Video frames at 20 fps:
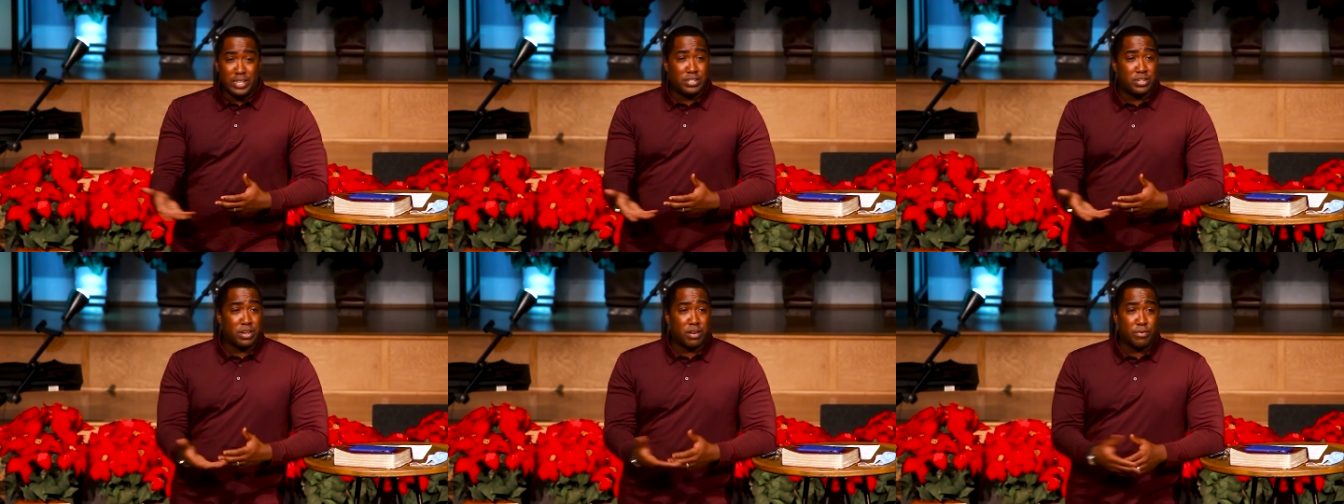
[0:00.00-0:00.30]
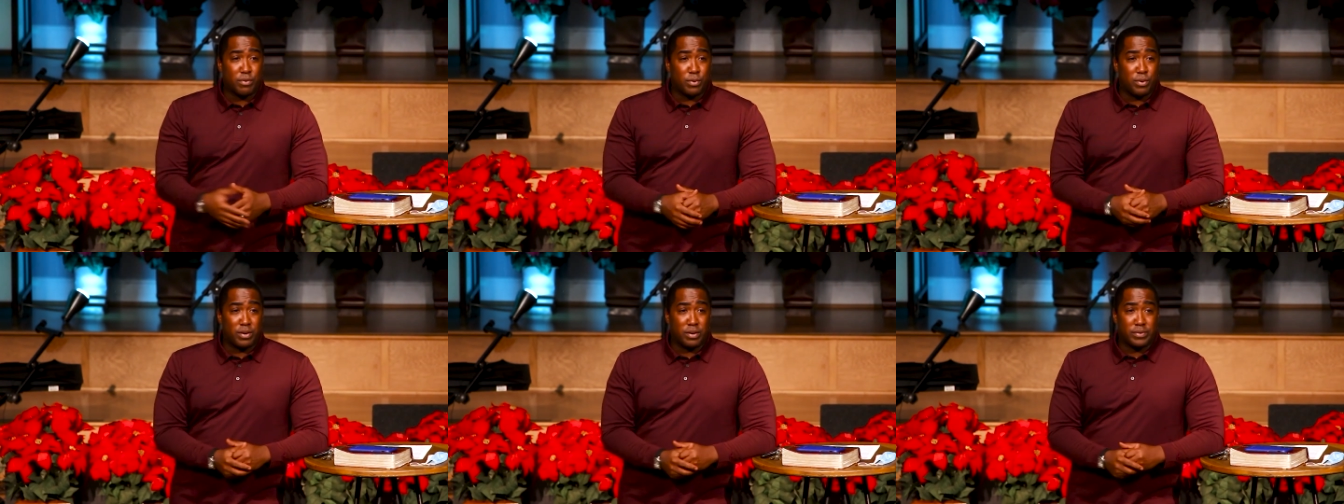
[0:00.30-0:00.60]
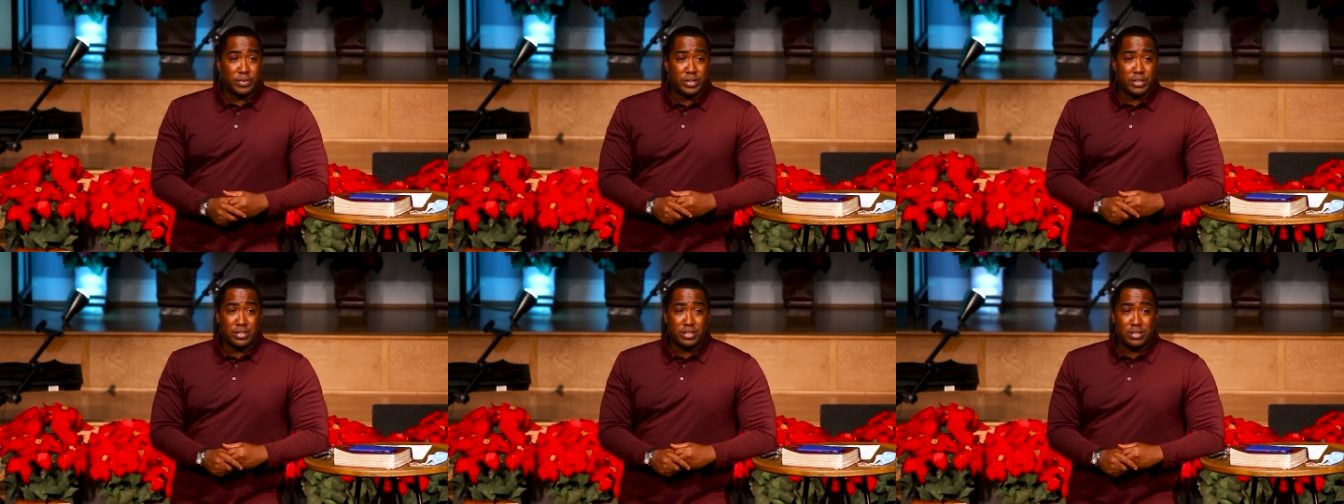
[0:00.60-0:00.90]
each and every one
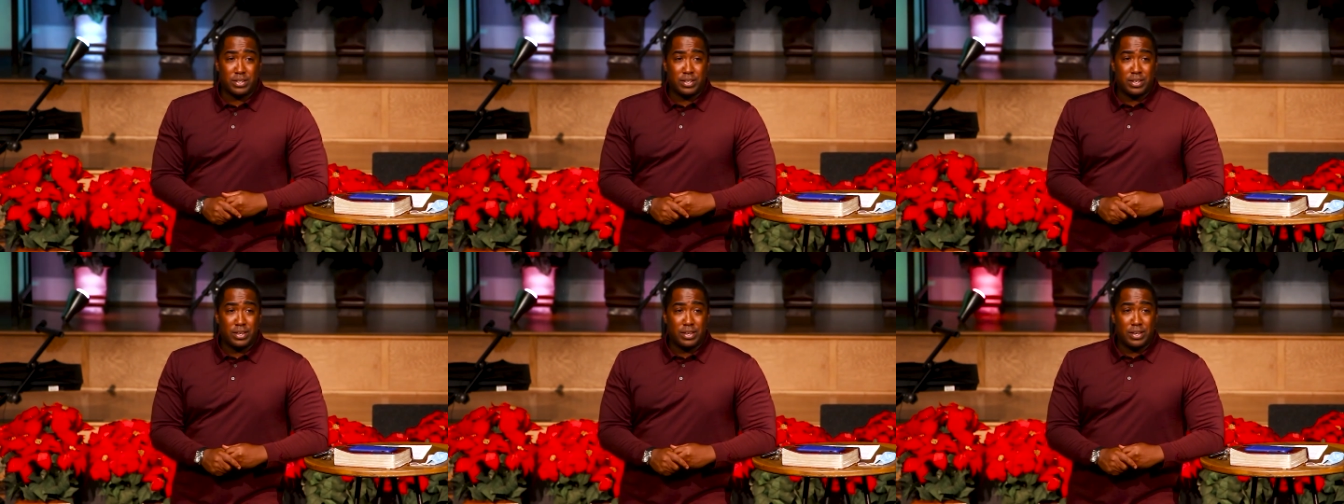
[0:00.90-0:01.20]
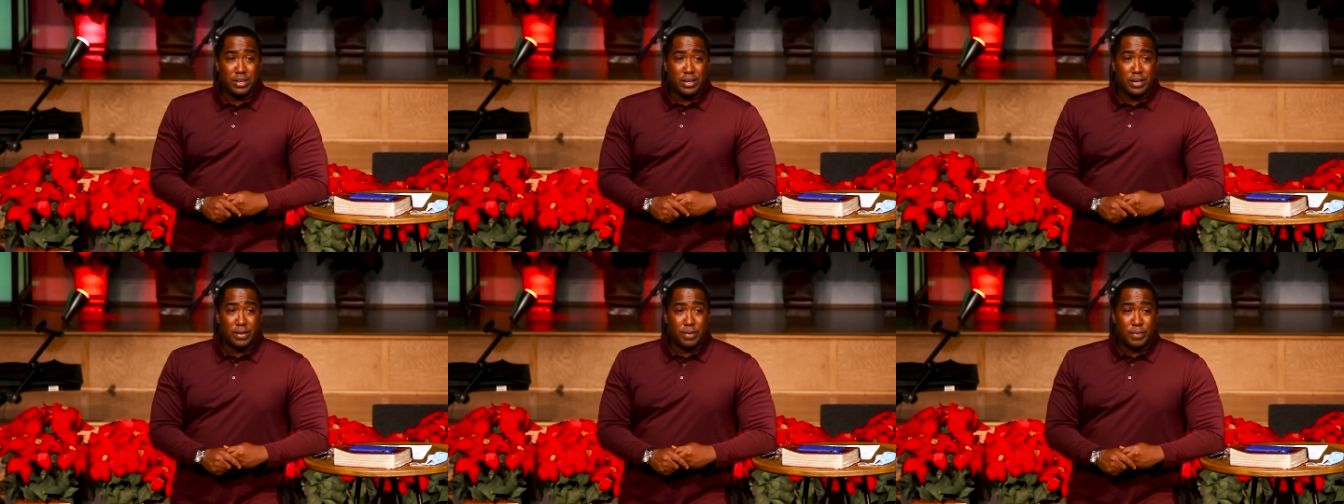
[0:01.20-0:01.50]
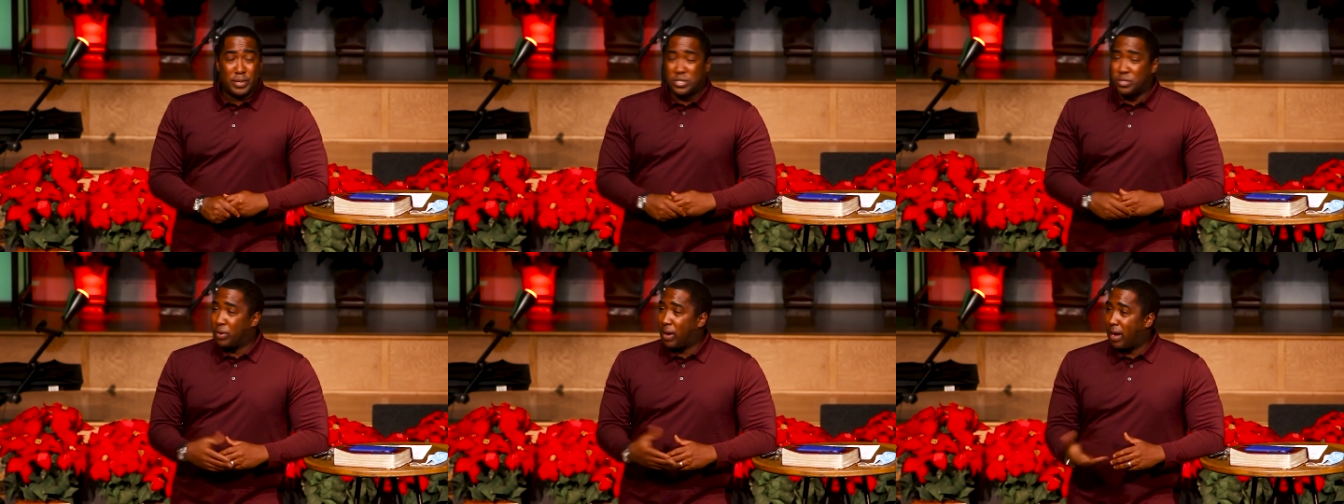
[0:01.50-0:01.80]
of us,
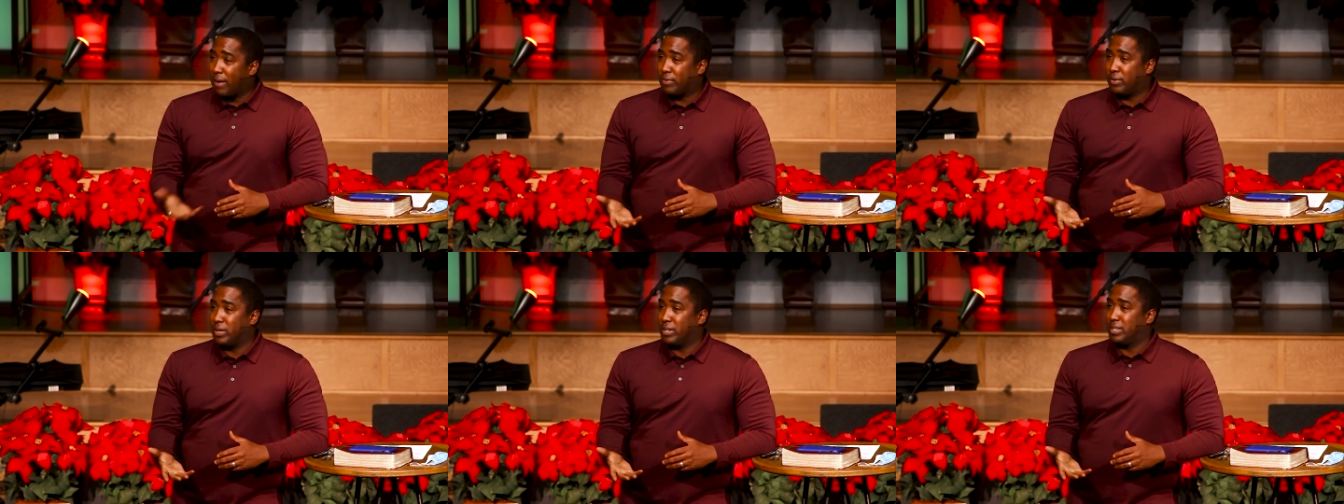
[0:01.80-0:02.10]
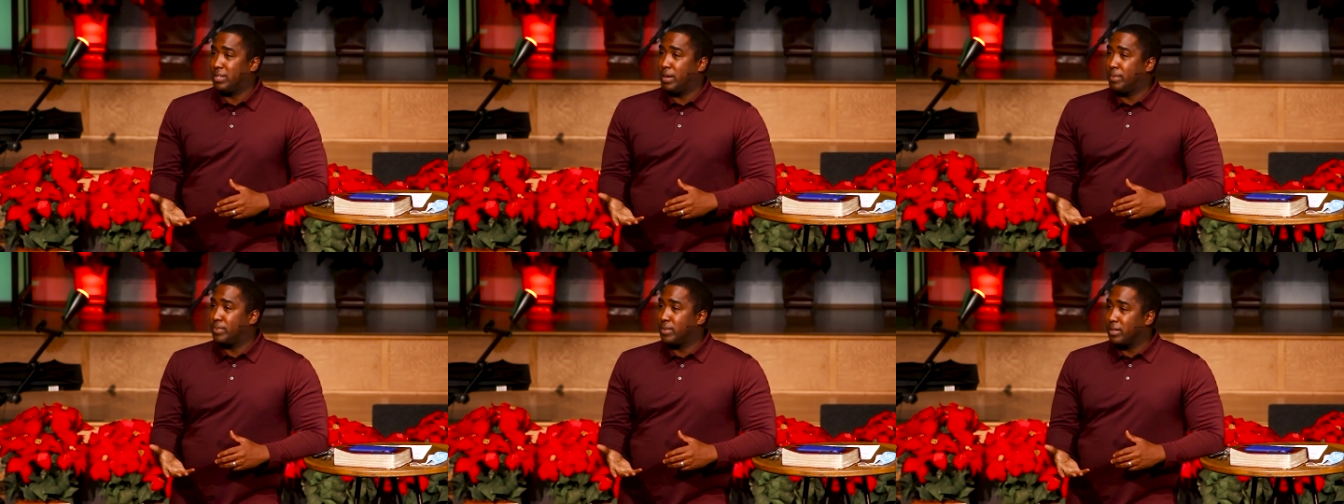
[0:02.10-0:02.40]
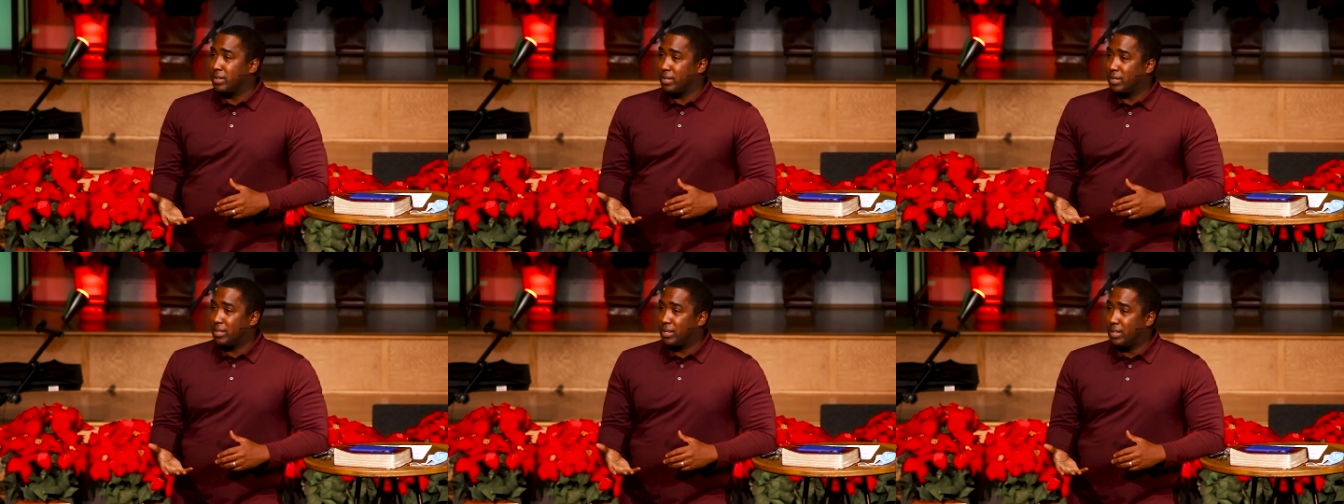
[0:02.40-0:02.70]
but you have to
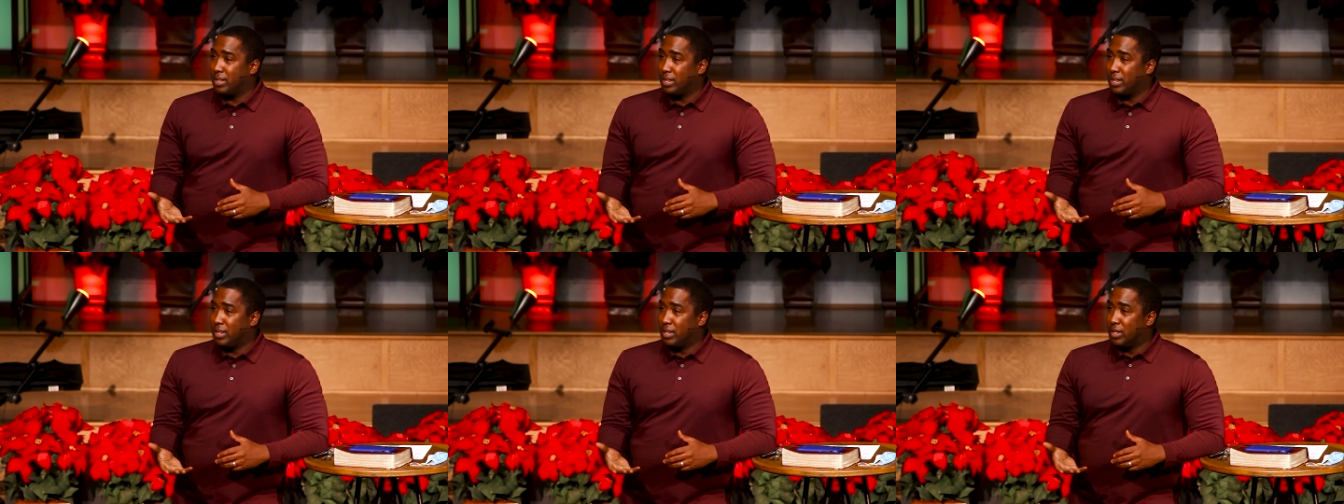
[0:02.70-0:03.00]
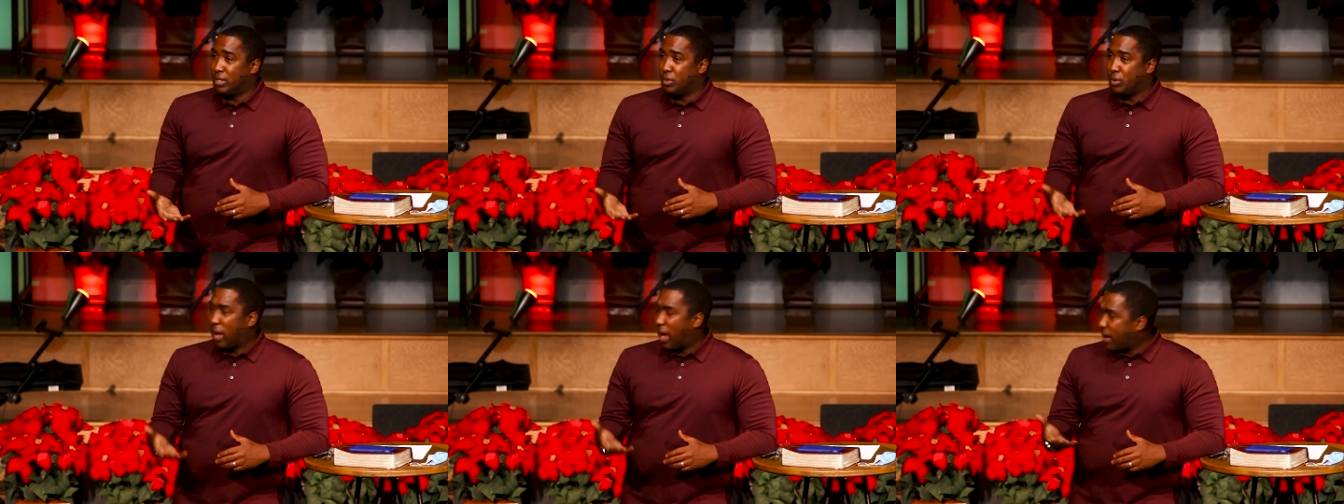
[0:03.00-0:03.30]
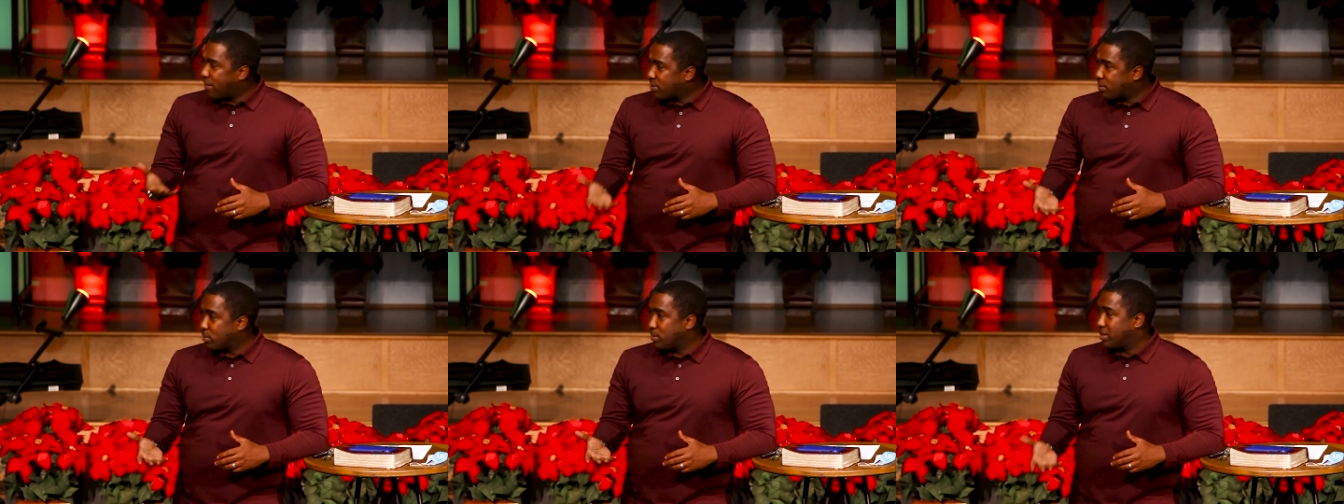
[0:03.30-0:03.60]
accept it, you
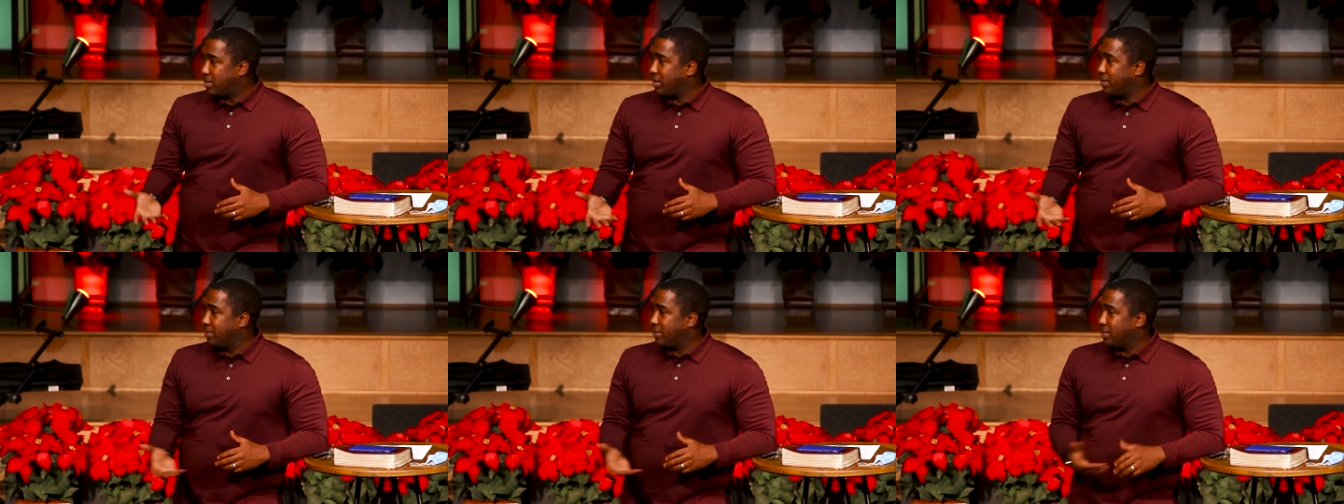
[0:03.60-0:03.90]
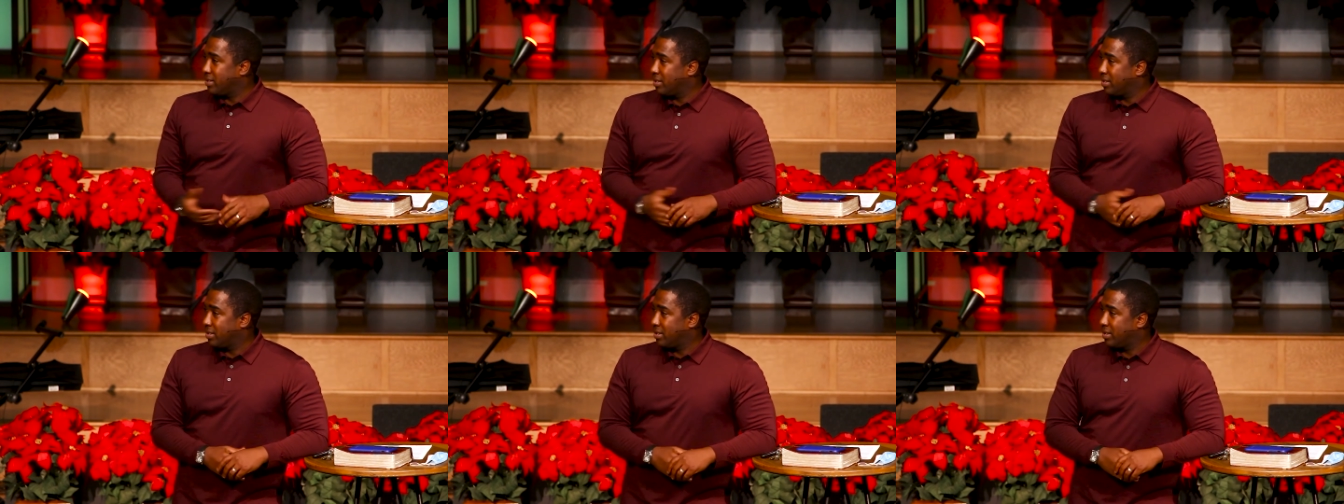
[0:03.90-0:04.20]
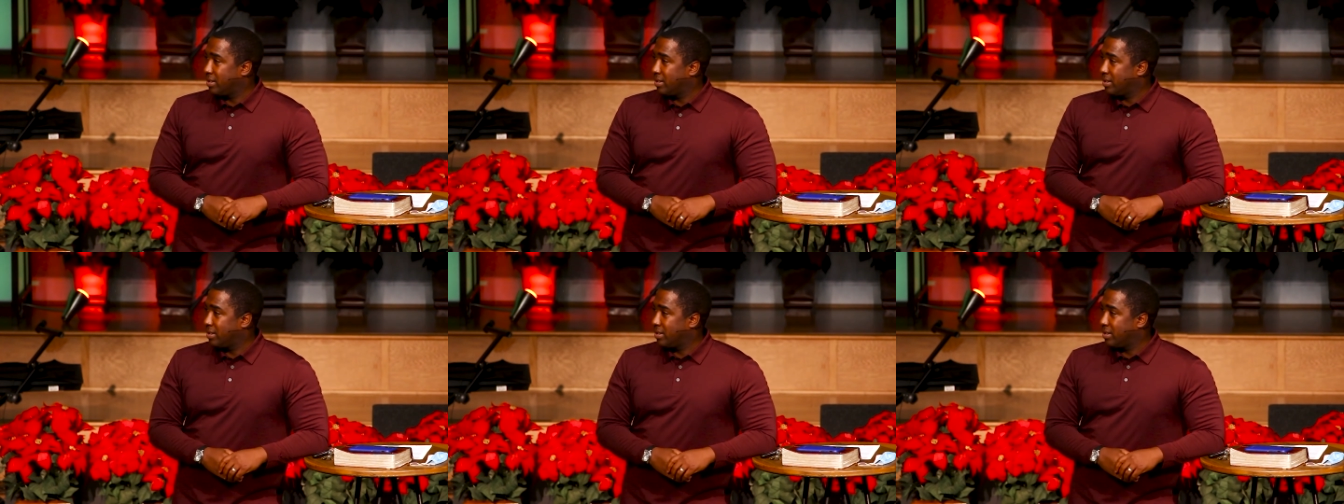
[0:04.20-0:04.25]
have to receive it.